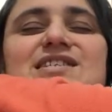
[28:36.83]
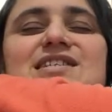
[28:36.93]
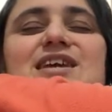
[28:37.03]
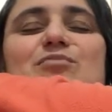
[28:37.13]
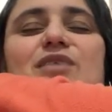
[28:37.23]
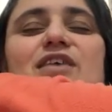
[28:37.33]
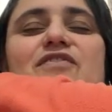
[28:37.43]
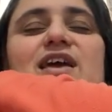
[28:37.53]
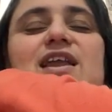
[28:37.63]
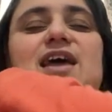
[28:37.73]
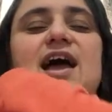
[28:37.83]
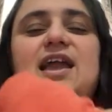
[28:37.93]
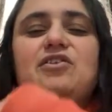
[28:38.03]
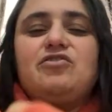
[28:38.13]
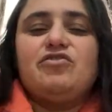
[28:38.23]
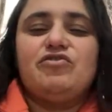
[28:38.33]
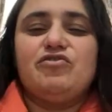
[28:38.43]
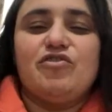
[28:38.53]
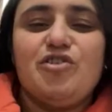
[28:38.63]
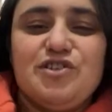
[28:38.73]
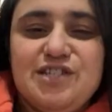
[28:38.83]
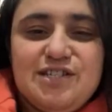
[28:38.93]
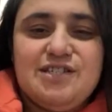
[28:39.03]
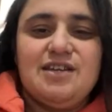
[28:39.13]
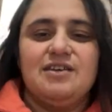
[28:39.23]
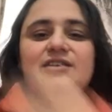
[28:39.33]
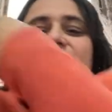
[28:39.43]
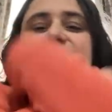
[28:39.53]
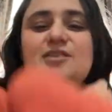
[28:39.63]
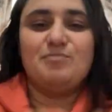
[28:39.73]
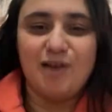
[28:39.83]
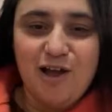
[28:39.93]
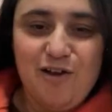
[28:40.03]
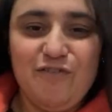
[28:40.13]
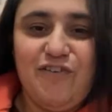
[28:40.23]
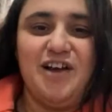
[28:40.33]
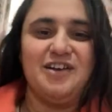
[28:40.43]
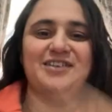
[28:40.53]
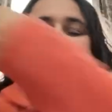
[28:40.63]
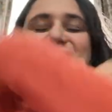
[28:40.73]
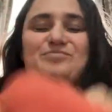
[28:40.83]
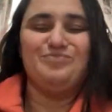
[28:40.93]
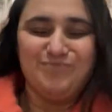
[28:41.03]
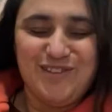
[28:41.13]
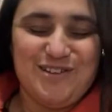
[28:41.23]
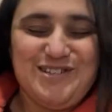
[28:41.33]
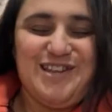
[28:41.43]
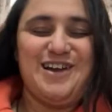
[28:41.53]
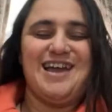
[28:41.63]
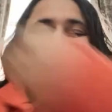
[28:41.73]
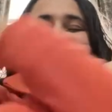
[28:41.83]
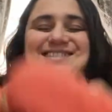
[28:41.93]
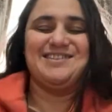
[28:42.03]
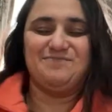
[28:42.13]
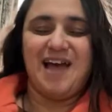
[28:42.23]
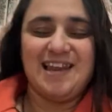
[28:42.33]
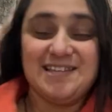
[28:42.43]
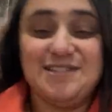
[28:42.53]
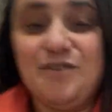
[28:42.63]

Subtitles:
Deep breath in and cross them over those lines, balance. And